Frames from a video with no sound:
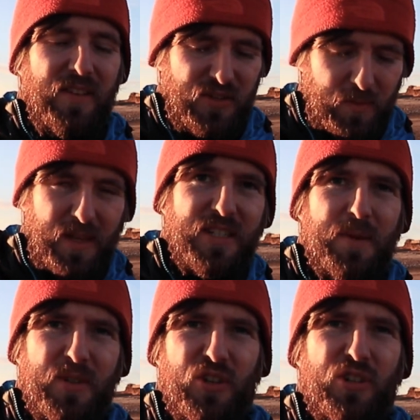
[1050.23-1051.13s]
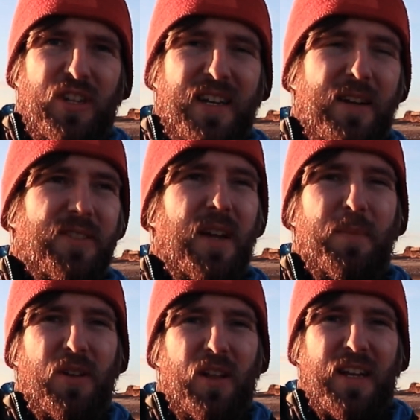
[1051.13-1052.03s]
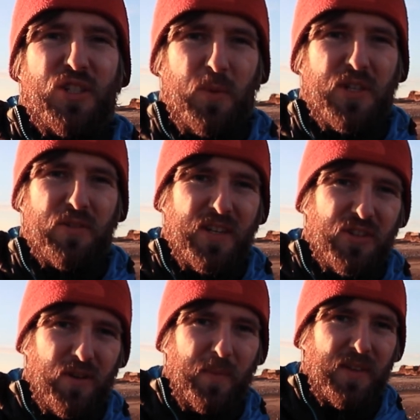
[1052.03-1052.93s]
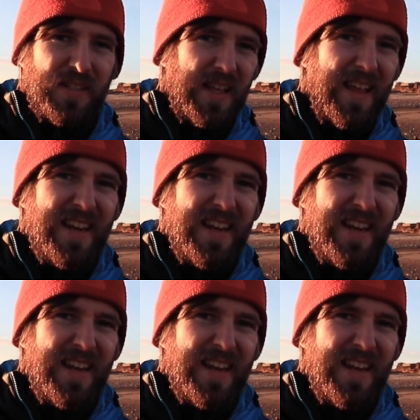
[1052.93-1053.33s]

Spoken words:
there's some links to my social accounts down below, like Twitter and Instagram and things like that.